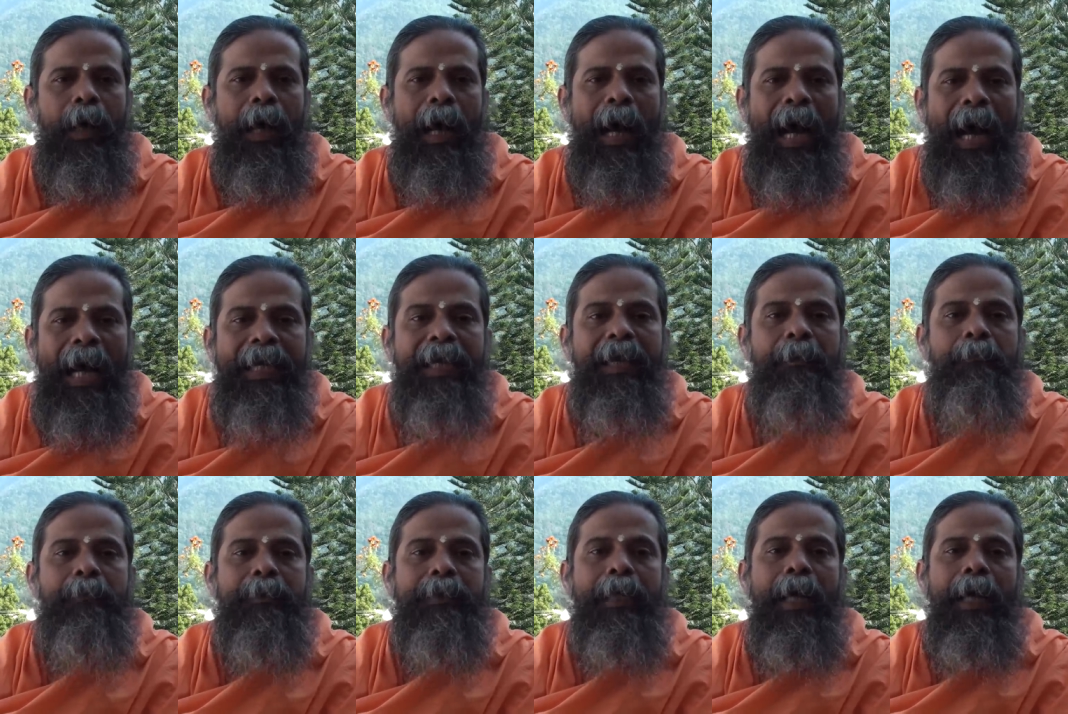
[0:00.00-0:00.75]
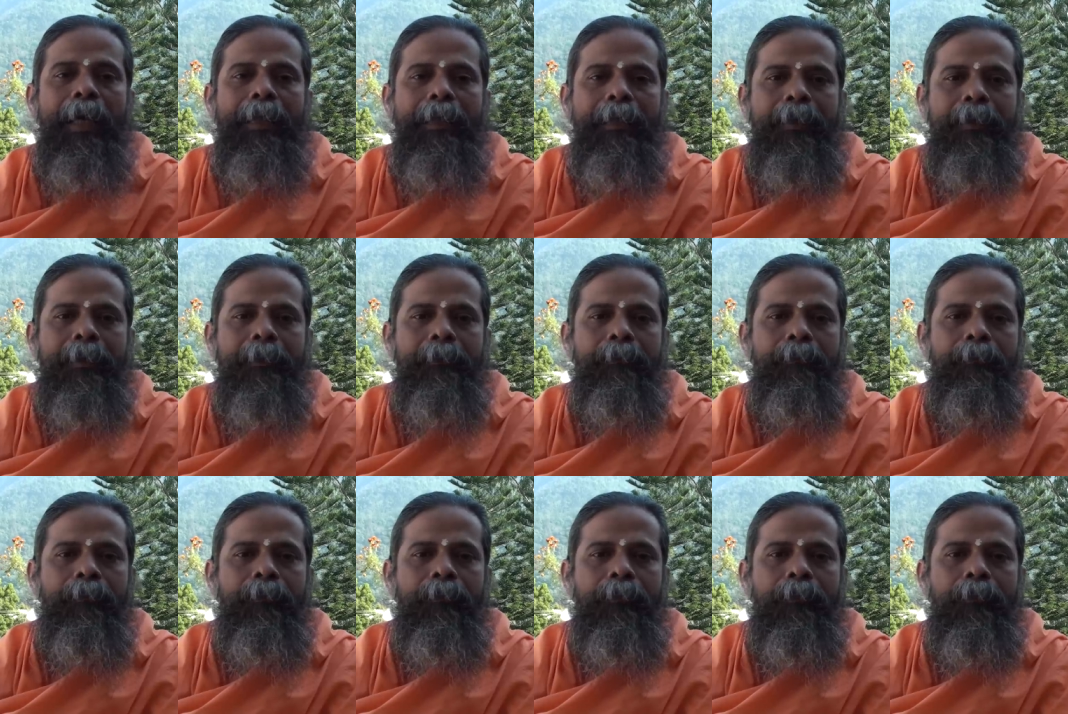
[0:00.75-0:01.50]
I am that.
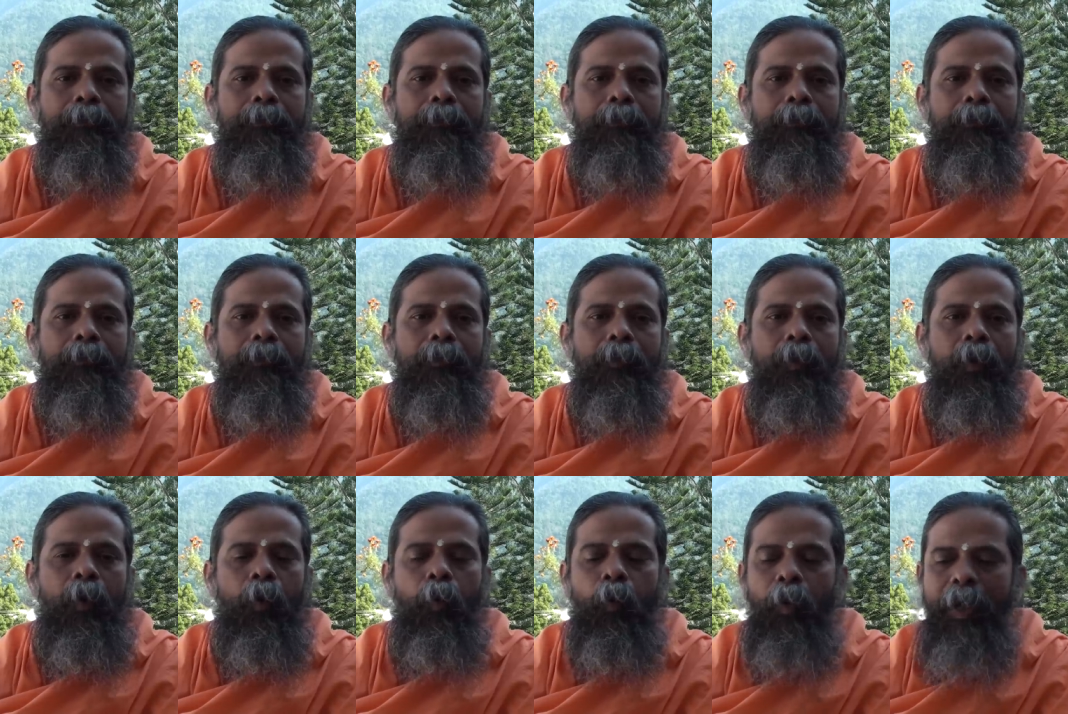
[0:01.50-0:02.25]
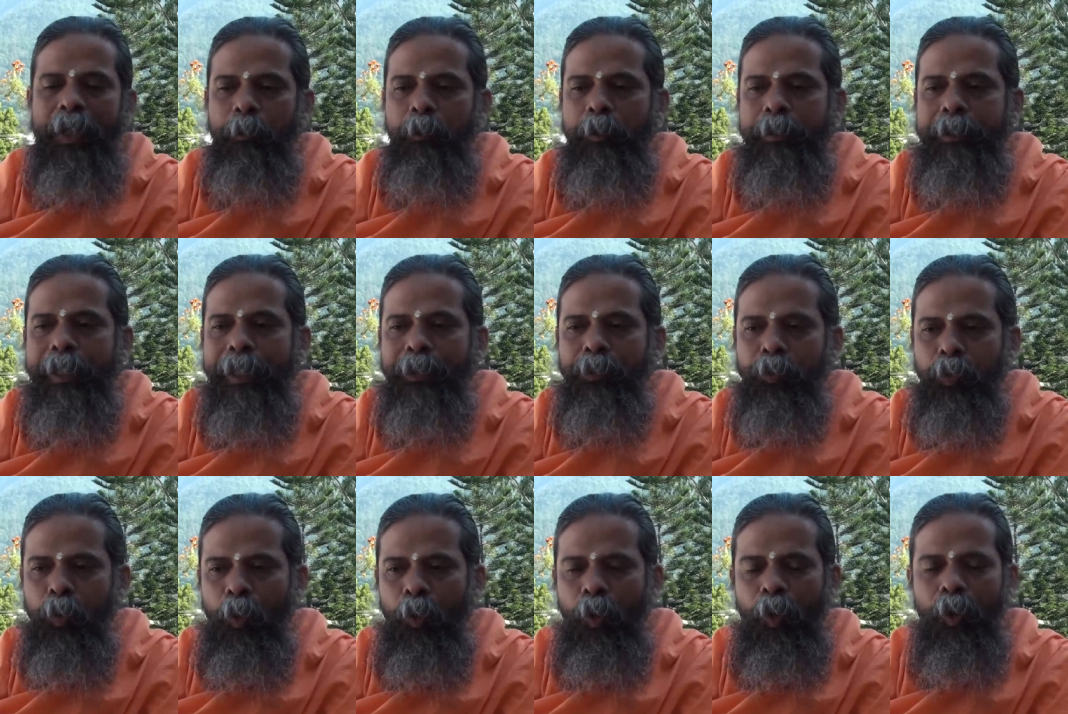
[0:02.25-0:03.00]
When we say
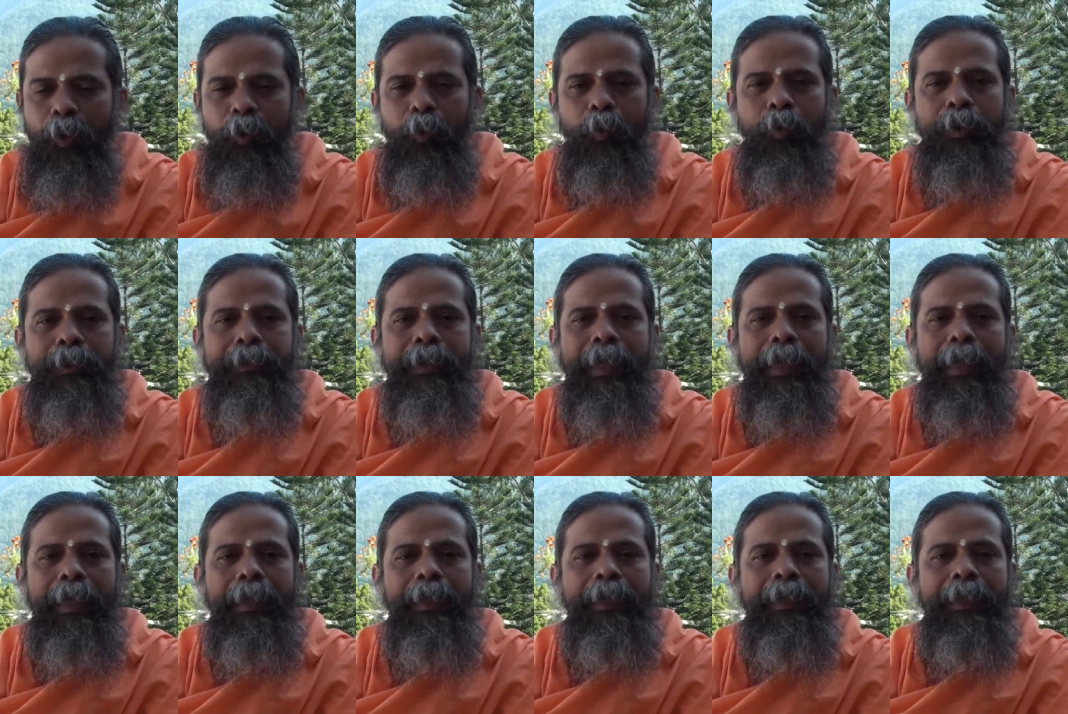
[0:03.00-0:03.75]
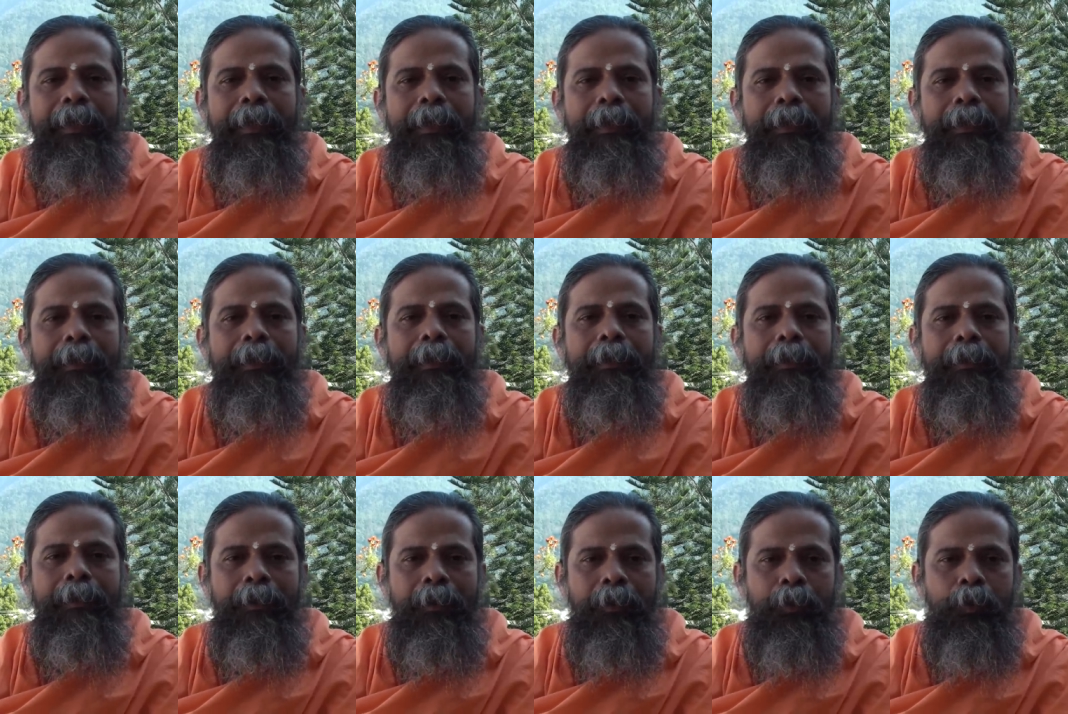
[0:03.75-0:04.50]
Soham, we say
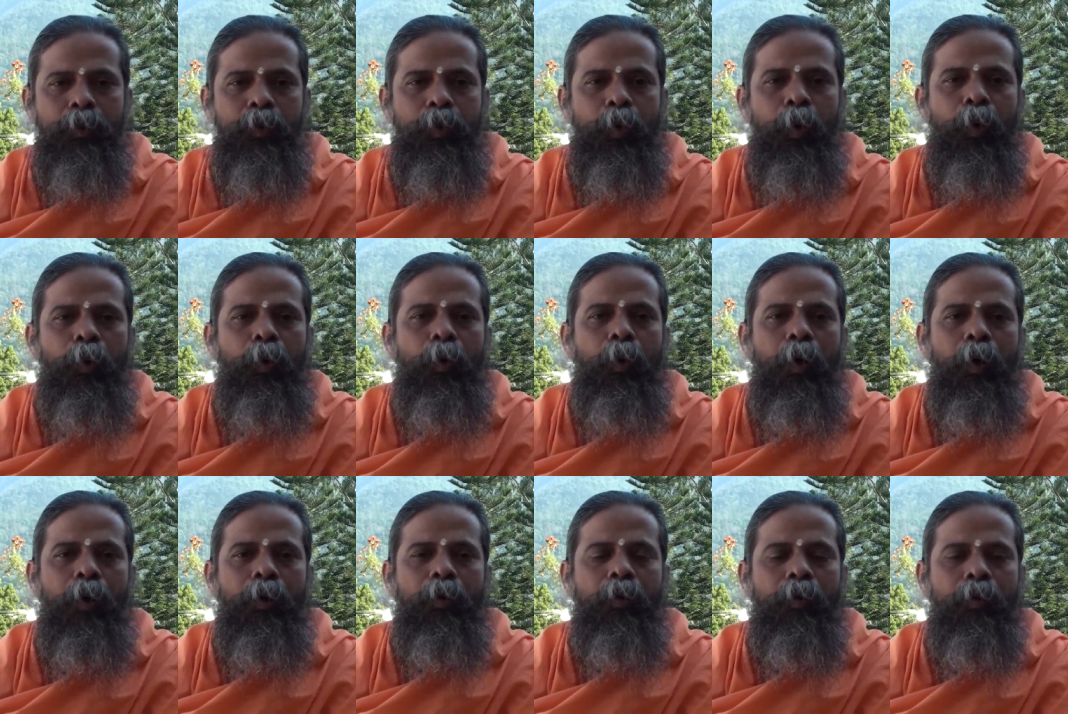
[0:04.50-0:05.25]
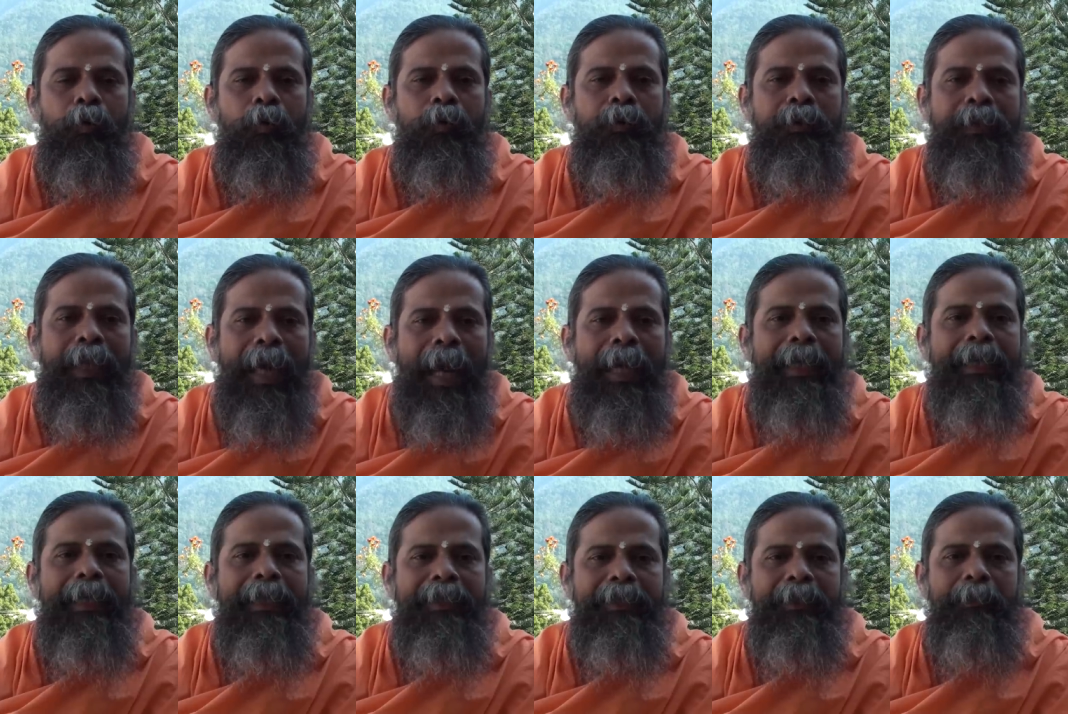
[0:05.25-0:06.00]
Soham,
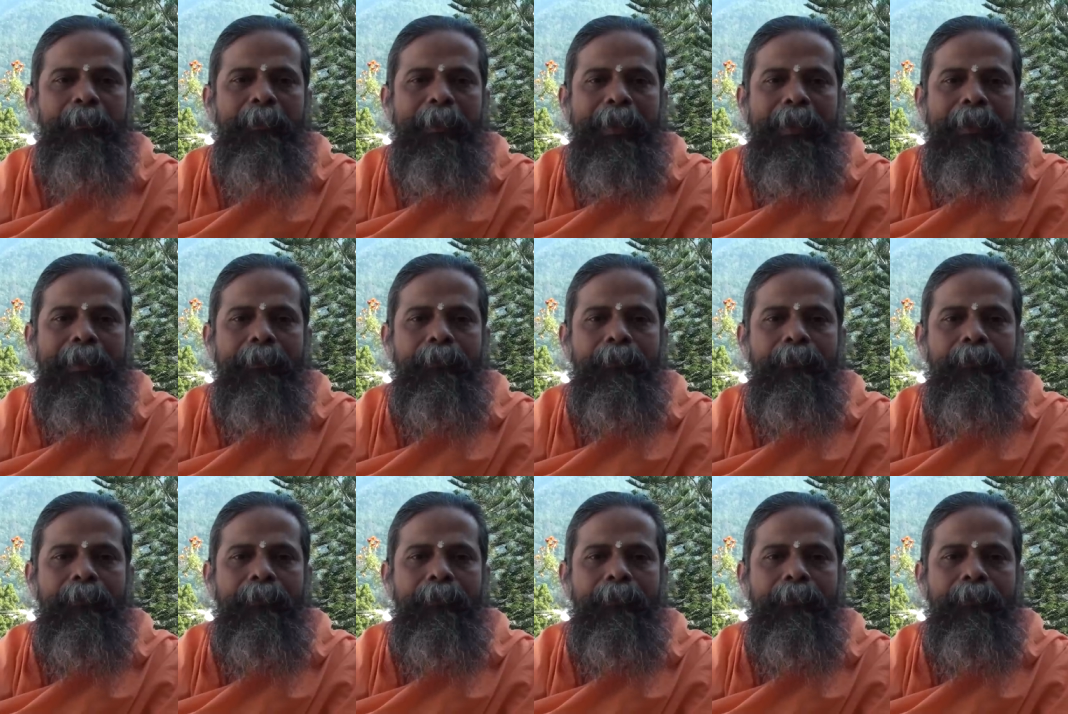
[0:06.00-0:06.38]
that is me.